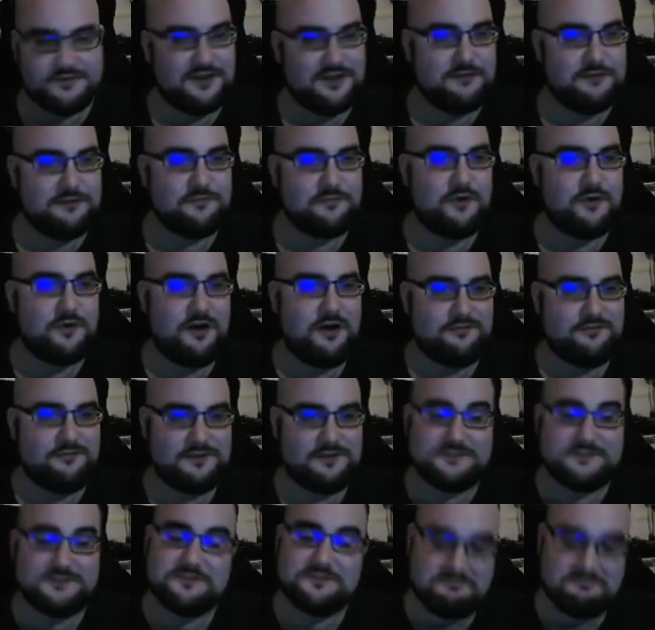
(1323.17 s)
in
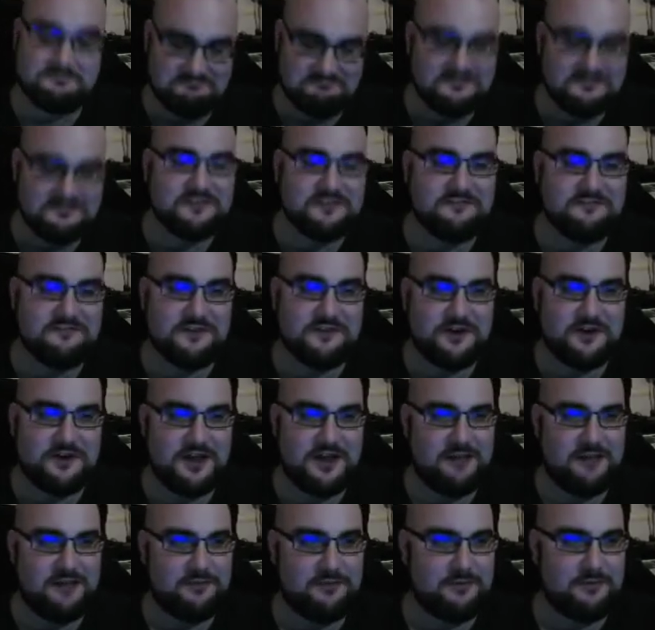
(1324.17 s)
profit. Very
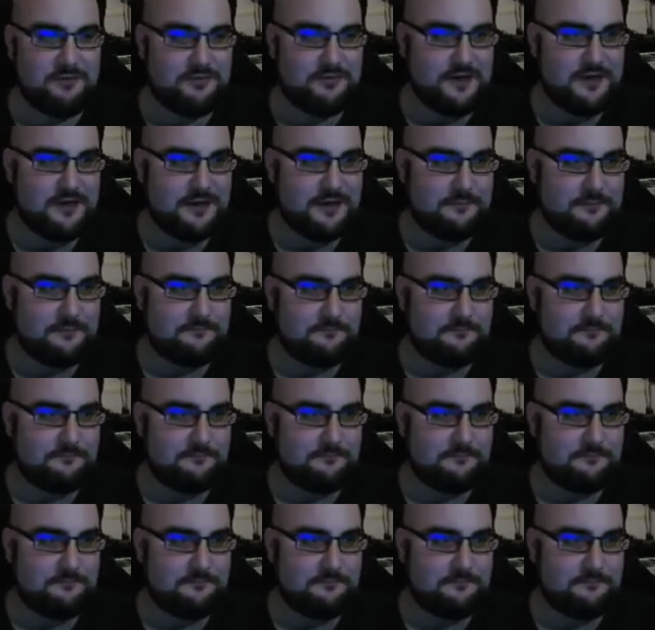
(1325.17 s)
happy with that.